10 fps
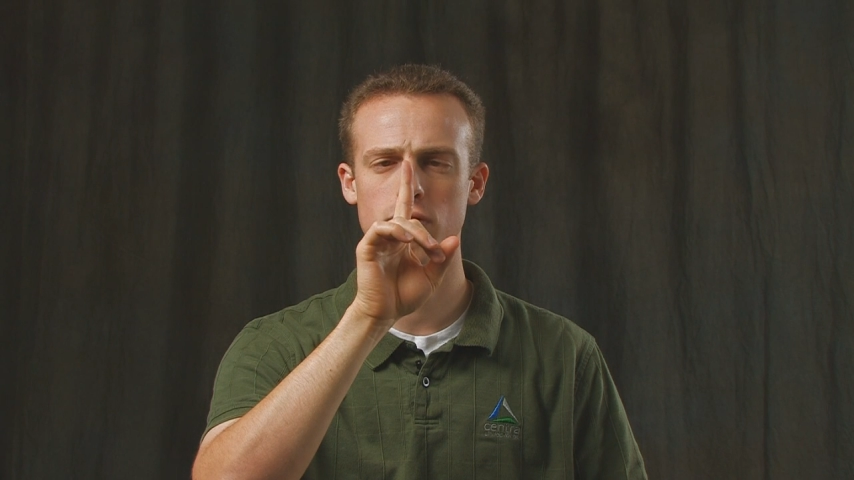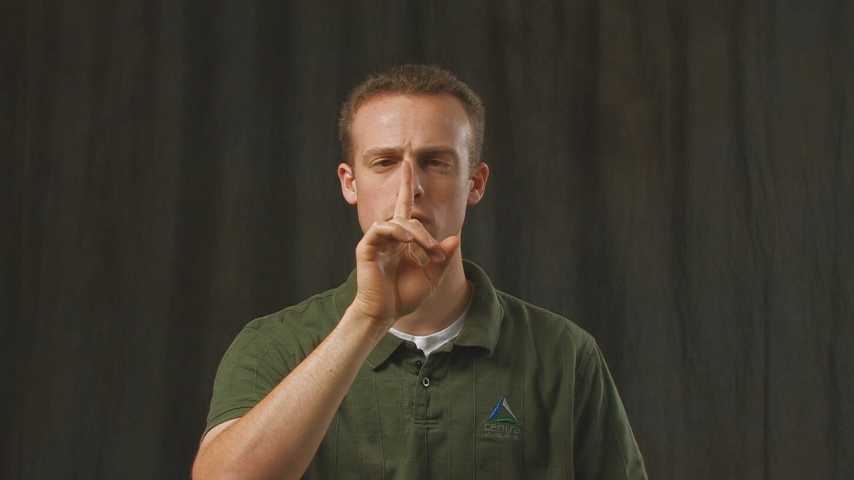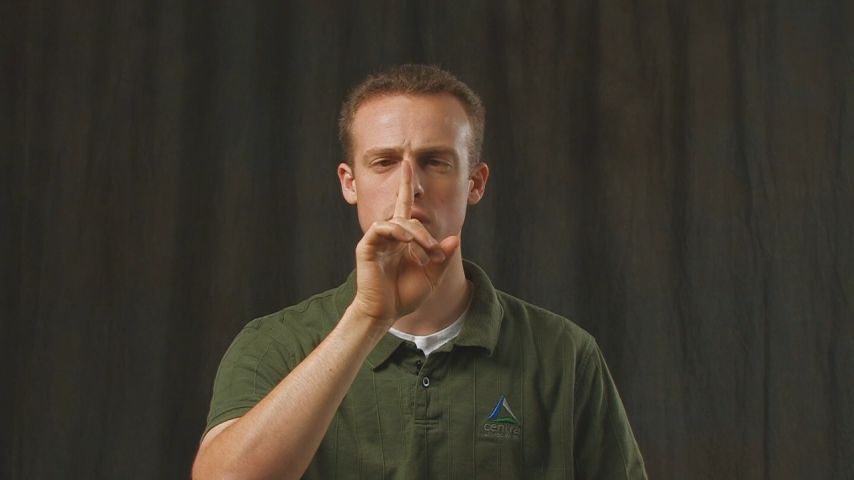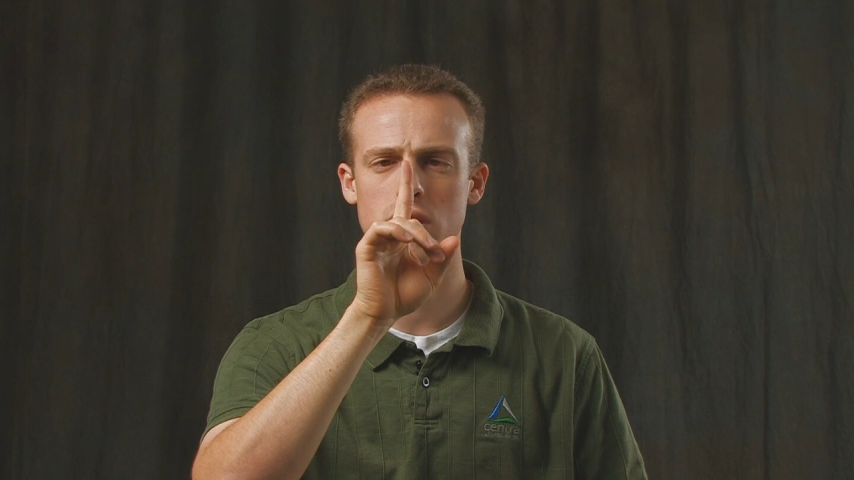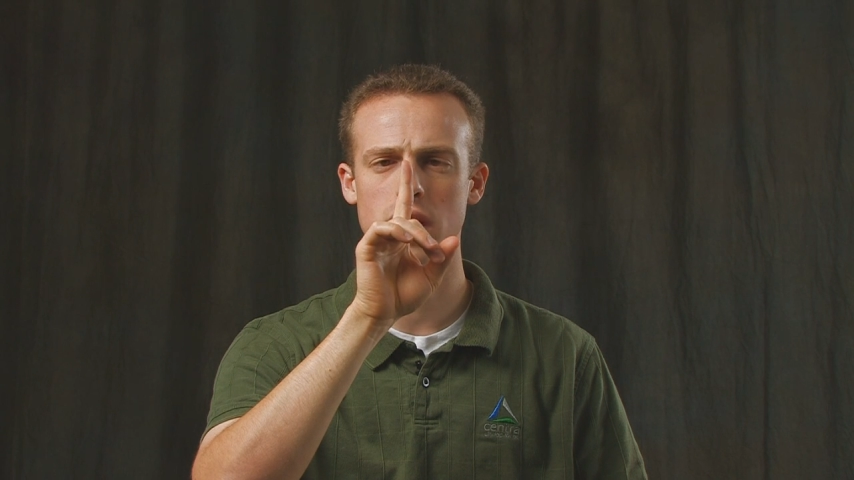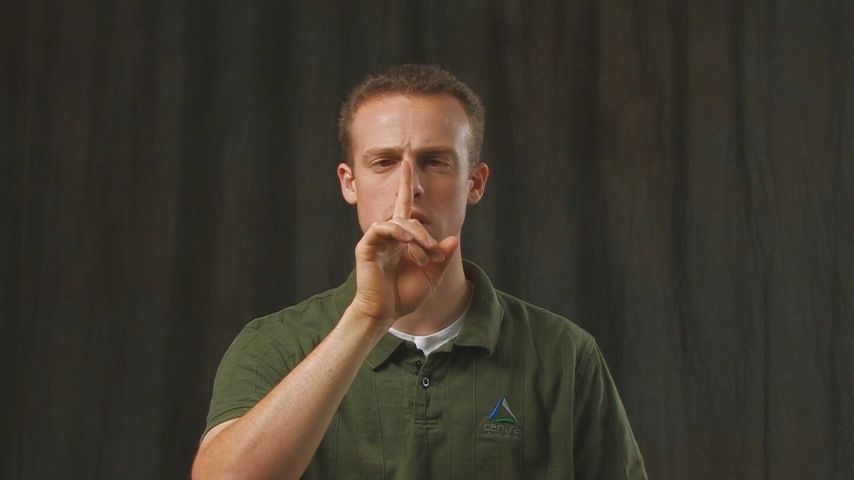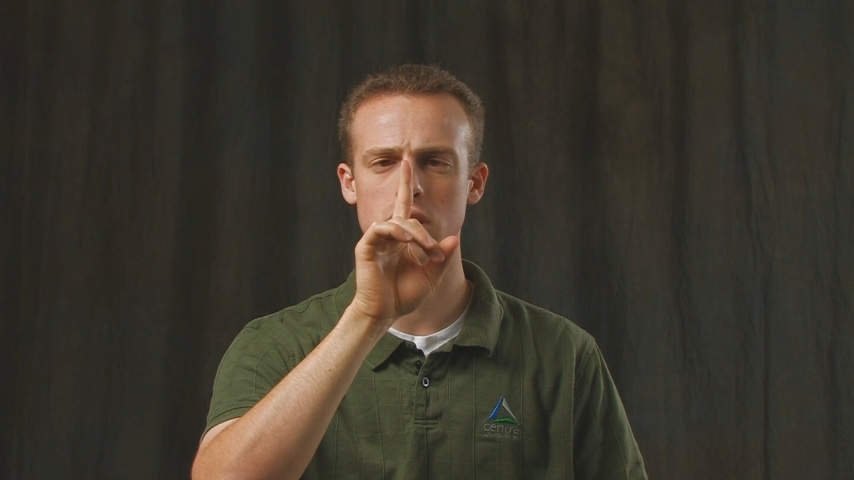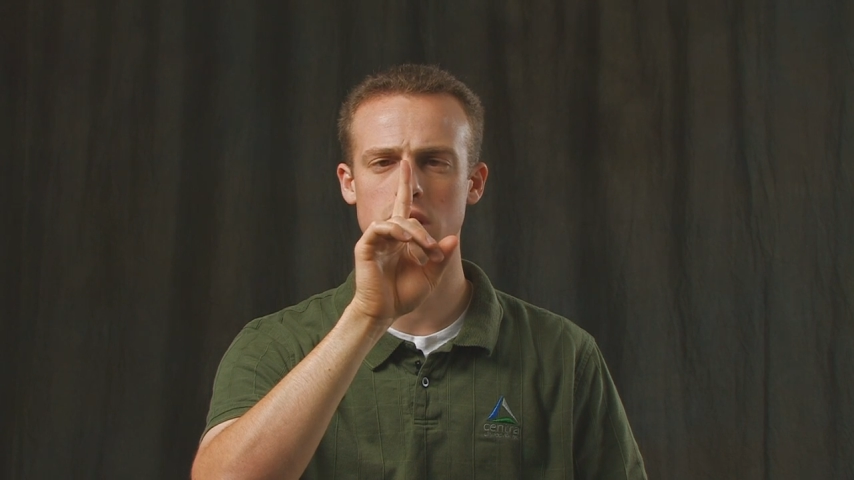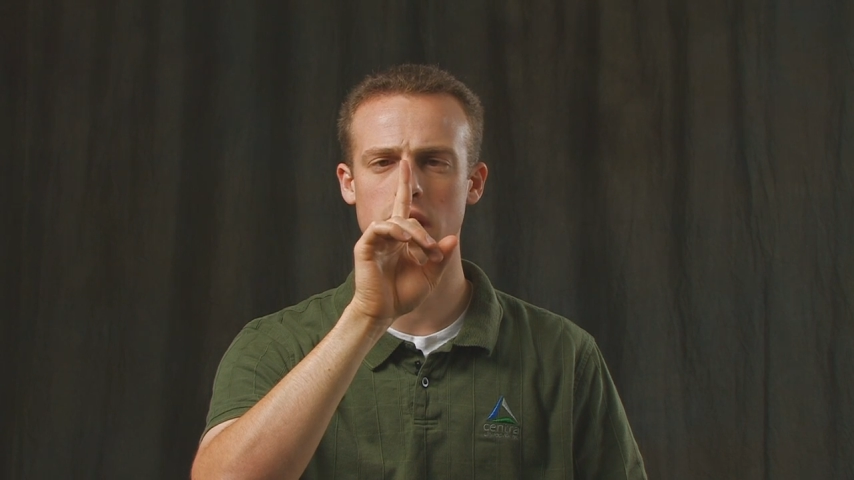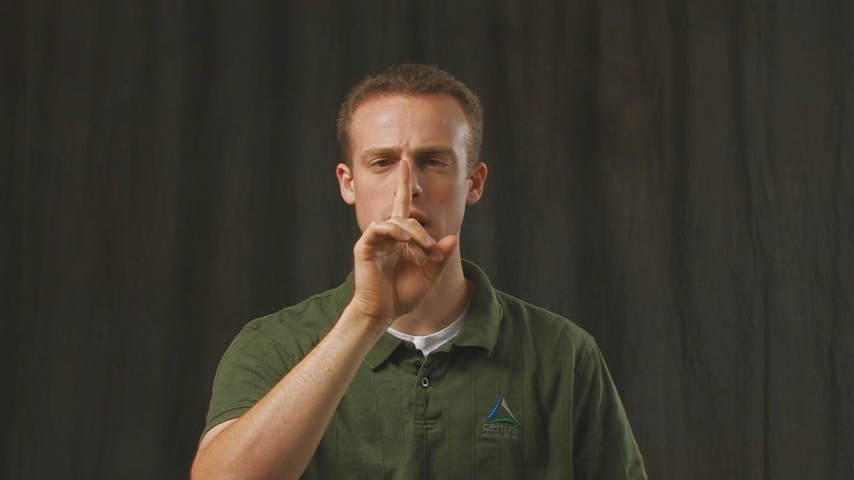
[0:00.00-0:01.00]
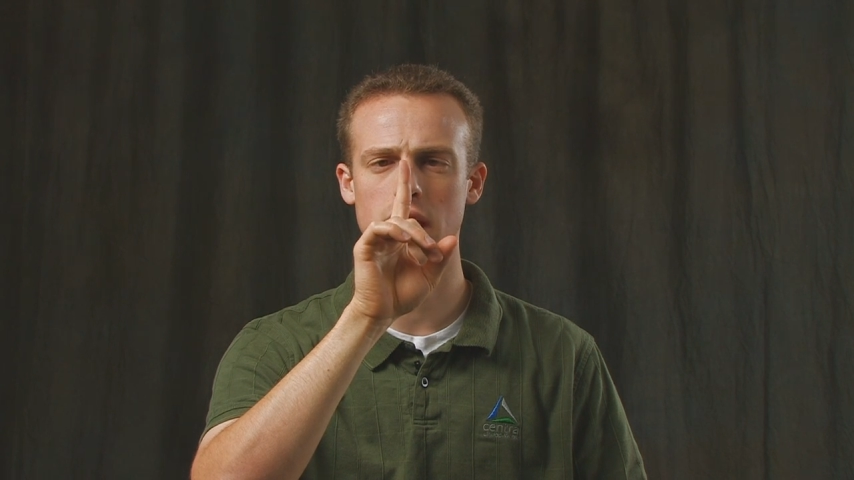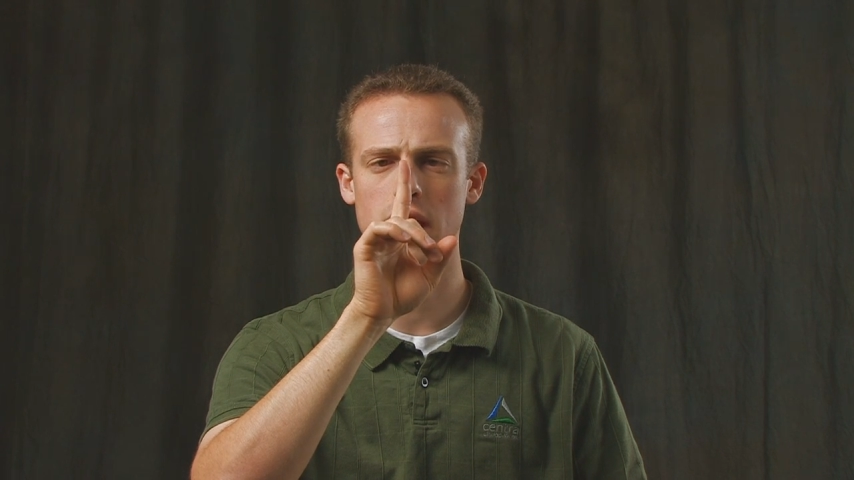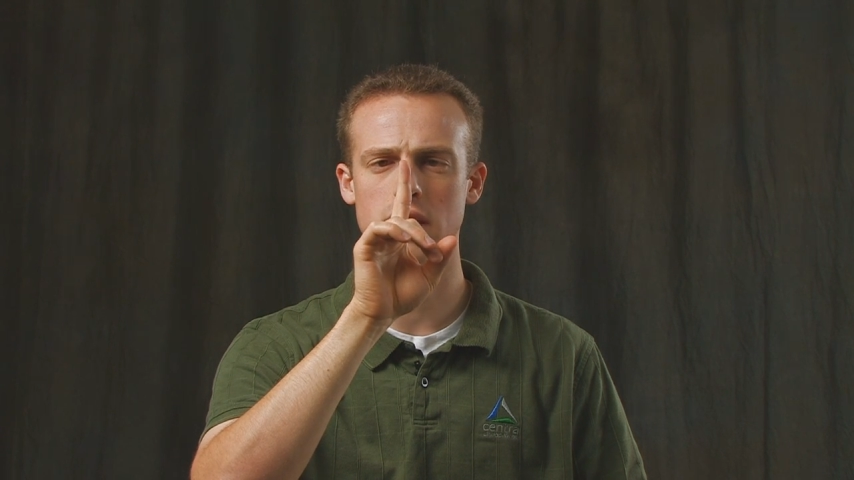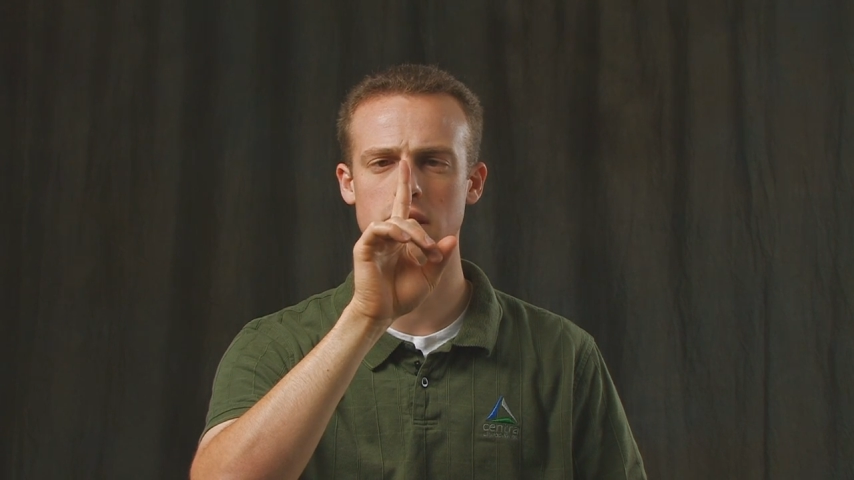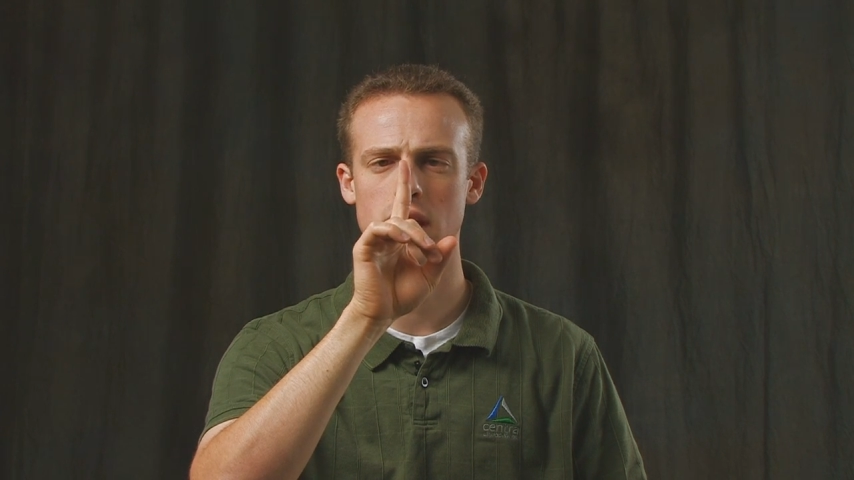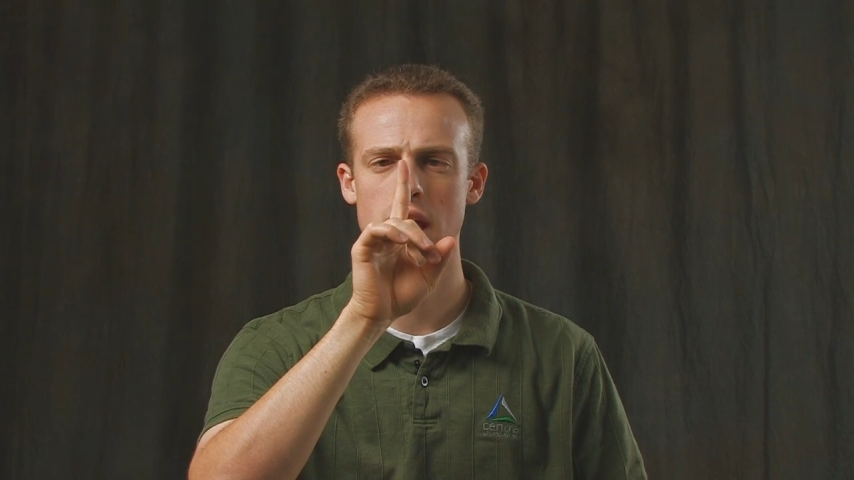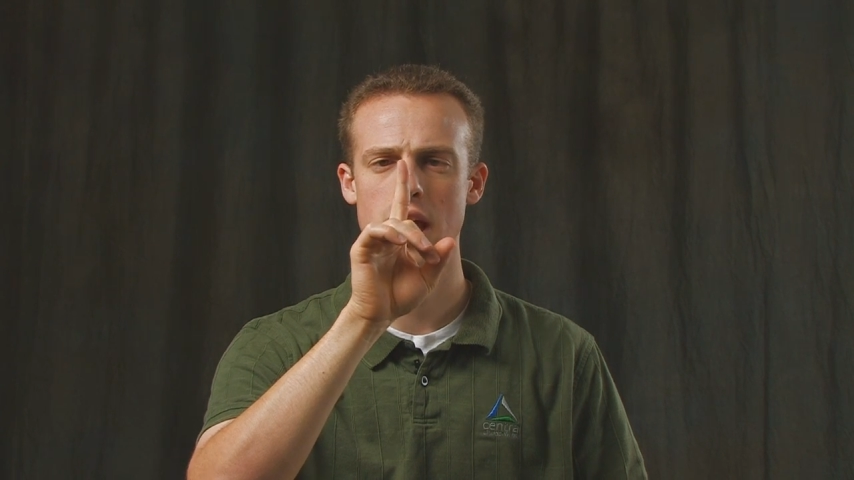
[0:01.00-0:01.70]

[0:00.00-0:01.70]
focus on it just like this.